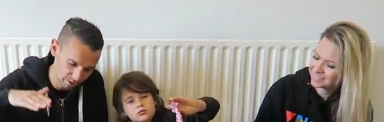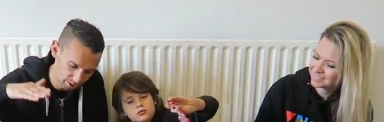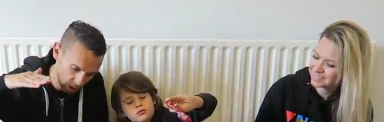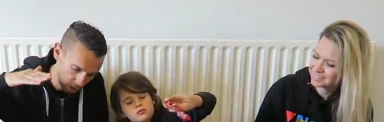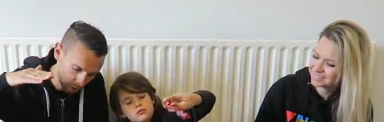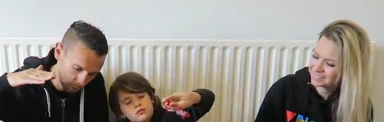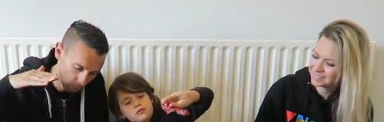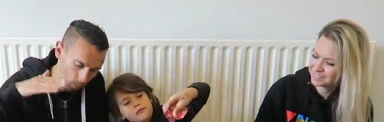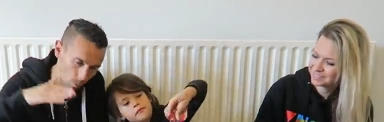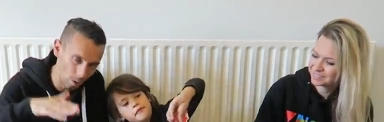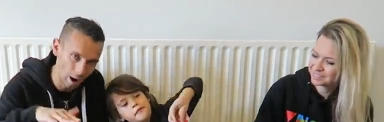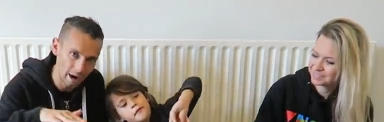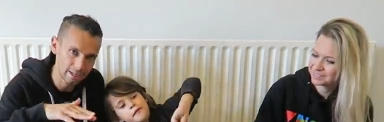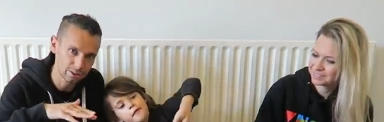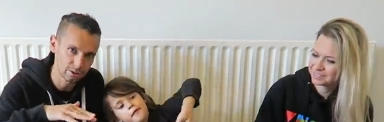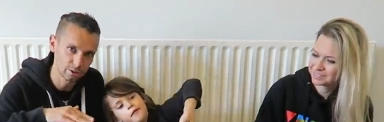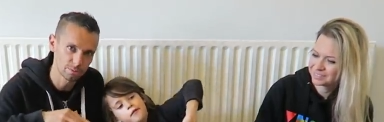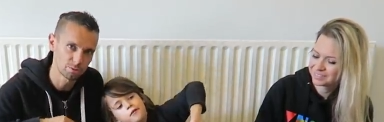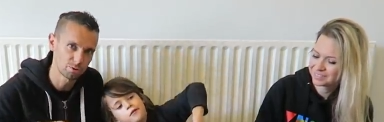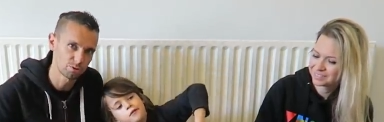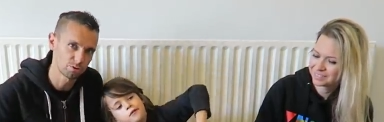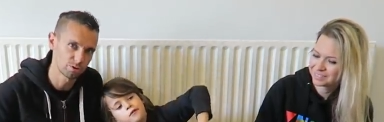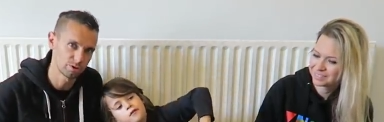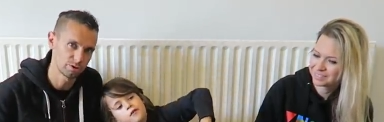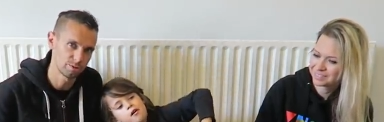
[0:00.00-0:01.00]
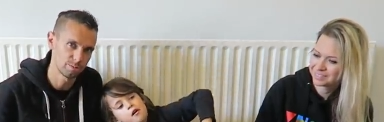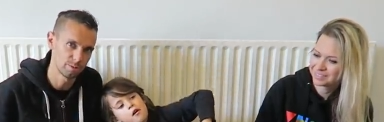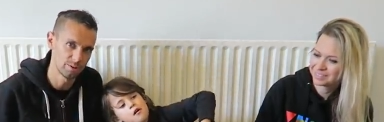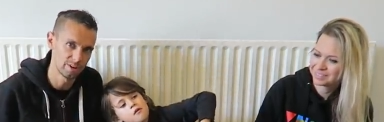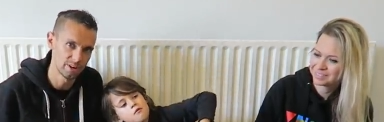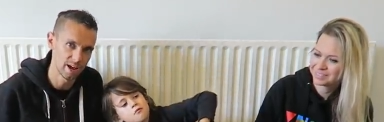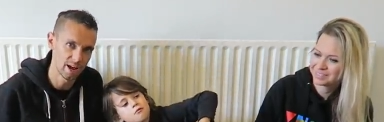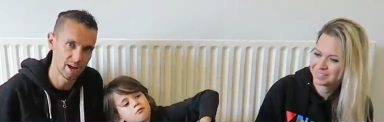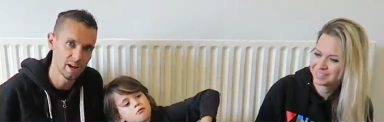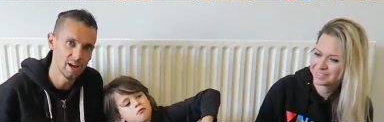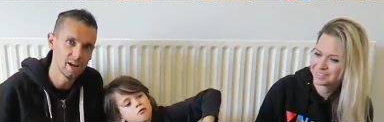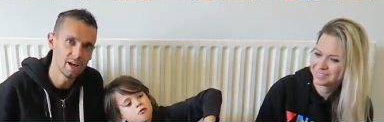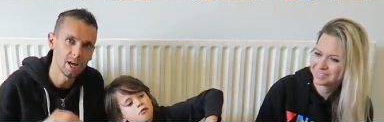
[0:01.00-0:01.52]
Speaker 1: is, whack some crisps in
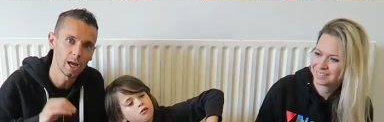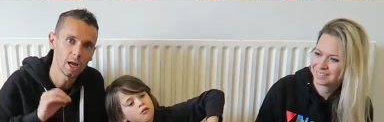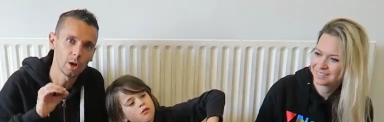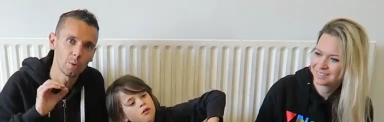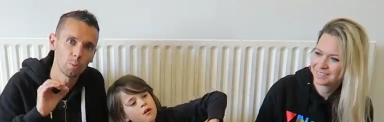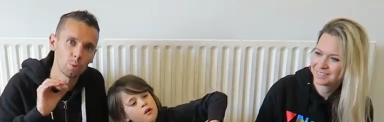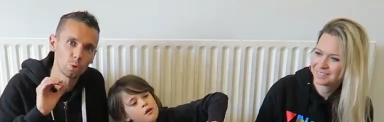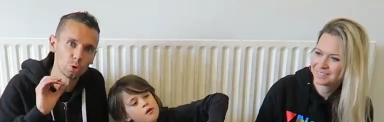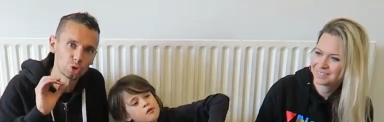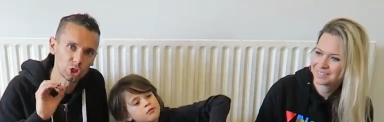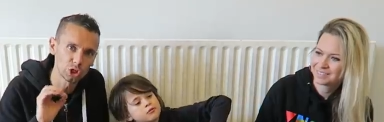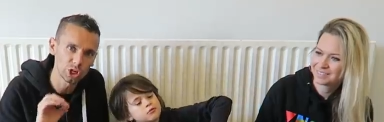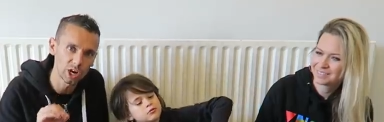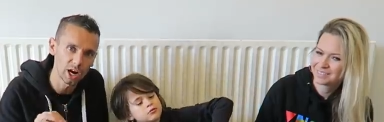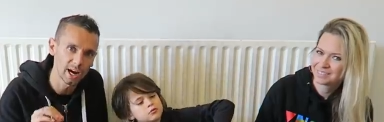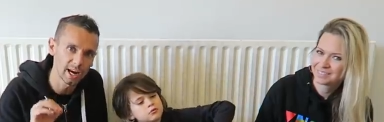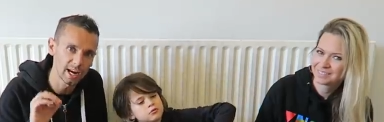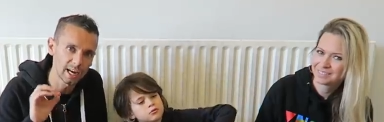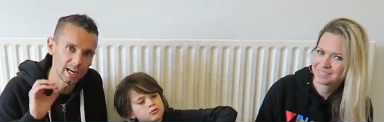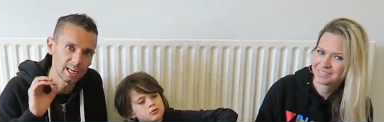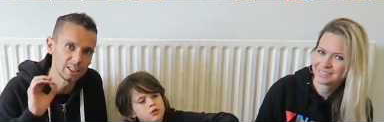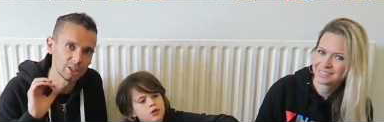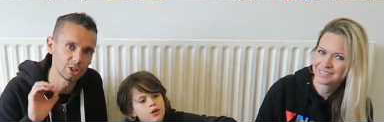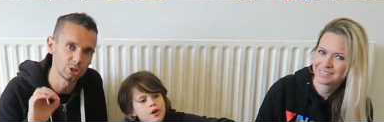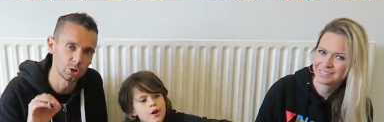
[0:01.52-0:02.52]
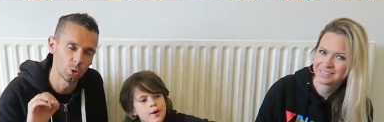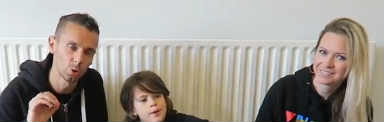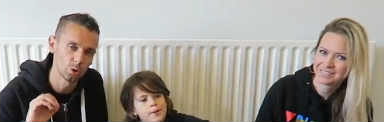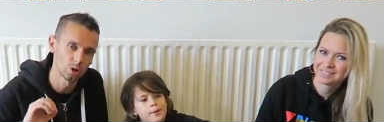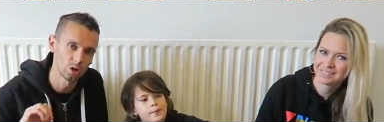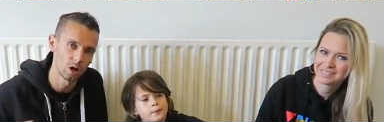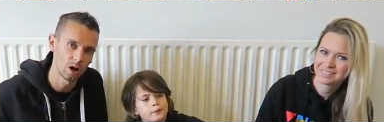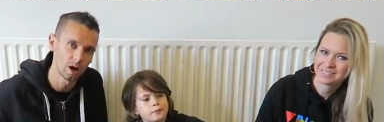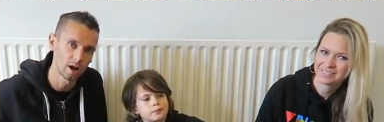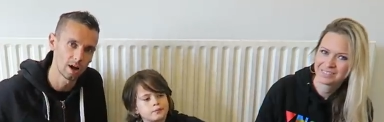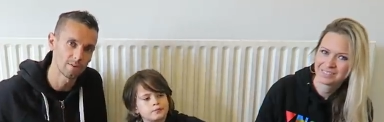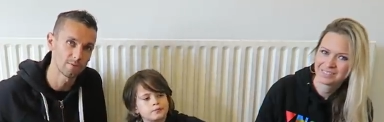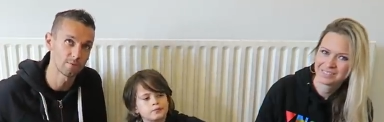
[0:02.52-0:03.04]
there. It will change your
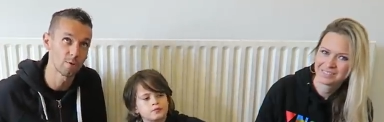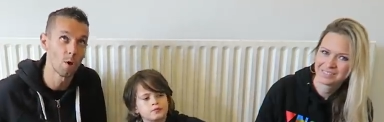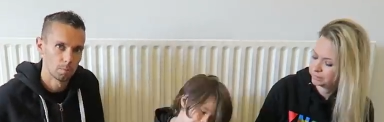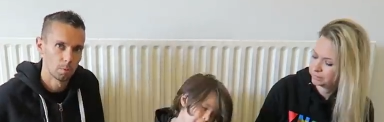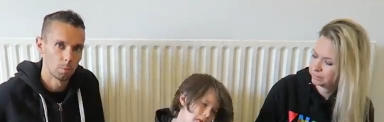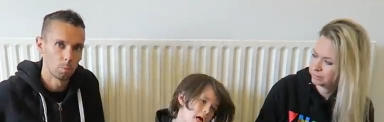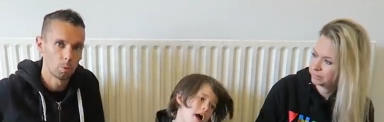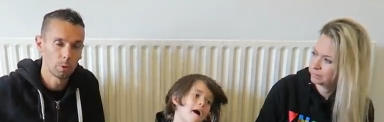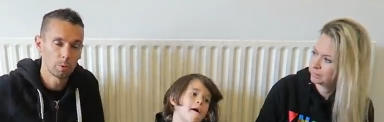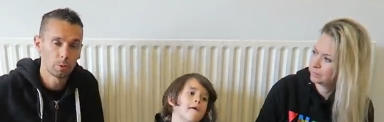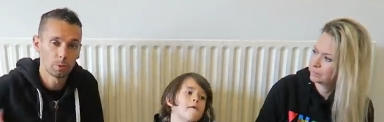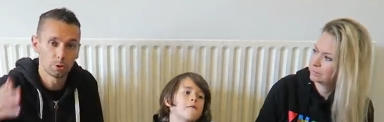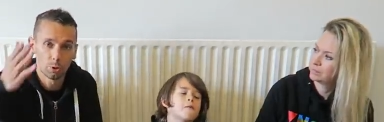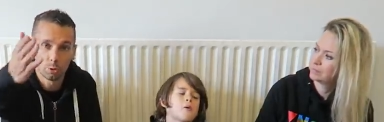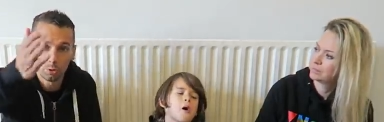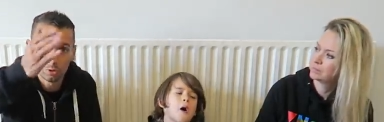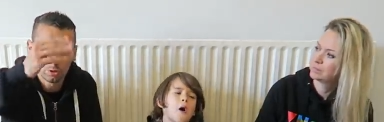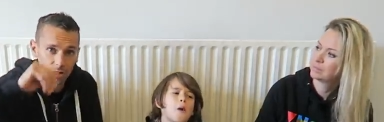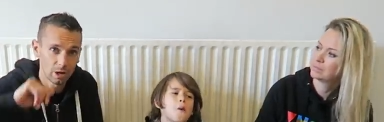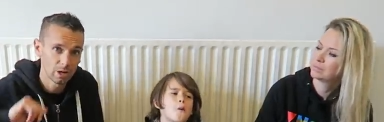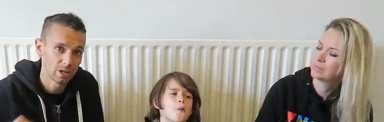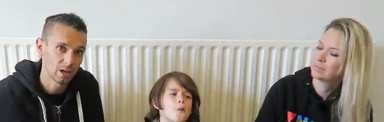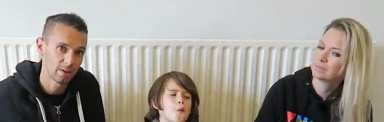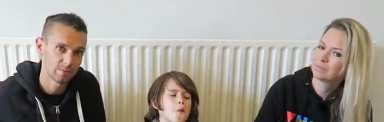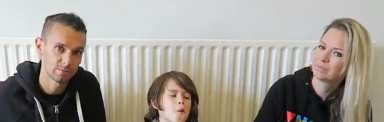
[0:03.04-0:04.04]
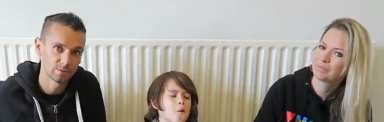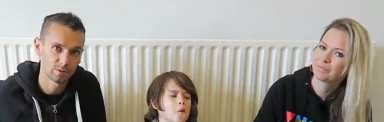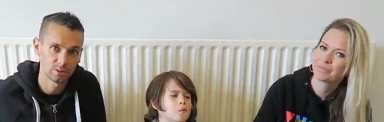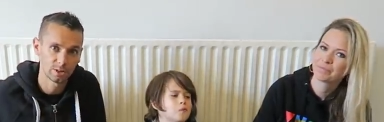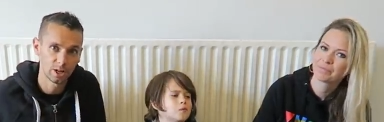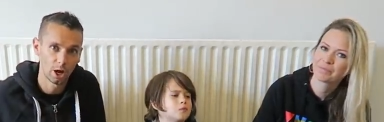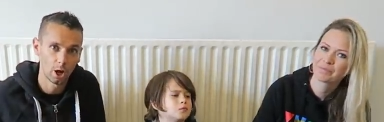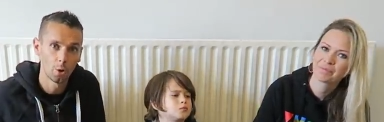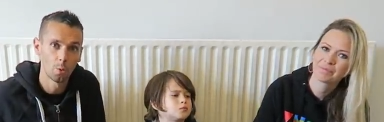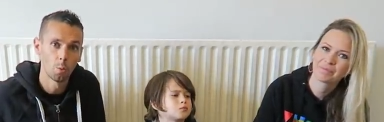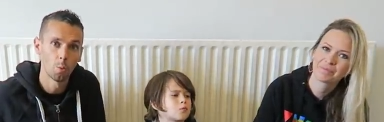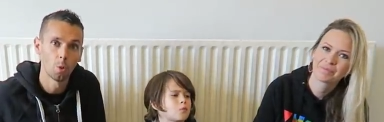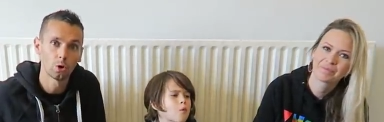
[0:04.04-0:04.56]
life. But we would also love to
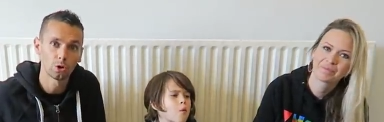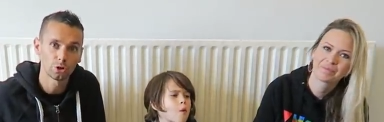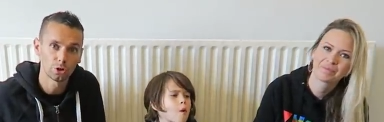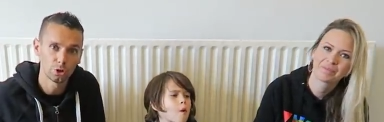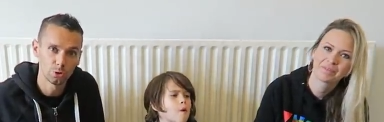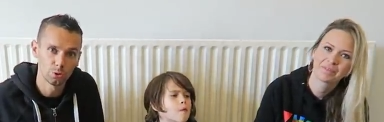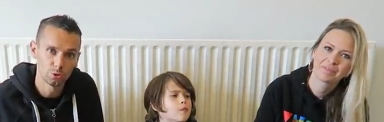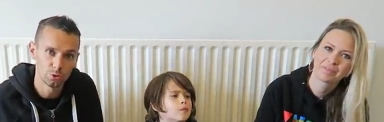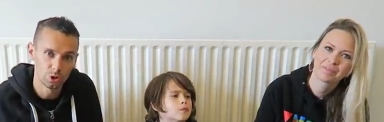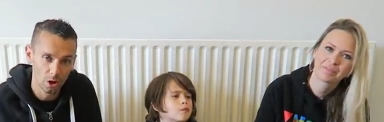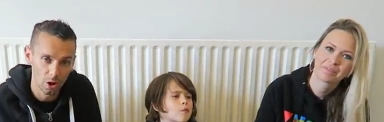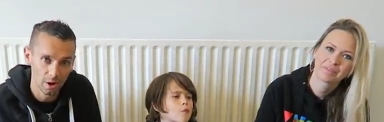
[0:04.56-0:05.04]
know what you